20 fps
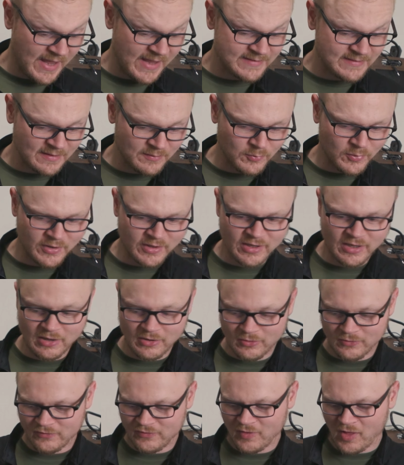case I want to
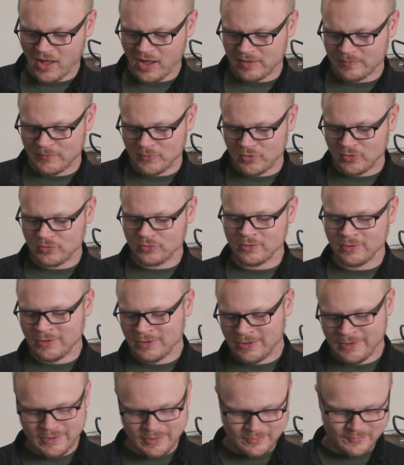go vlog mode
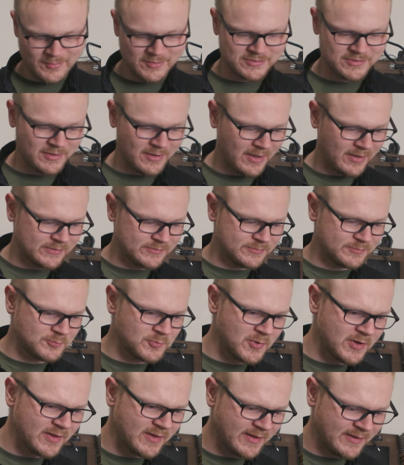which I
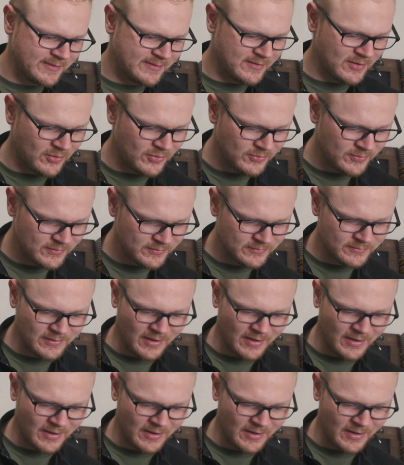really don't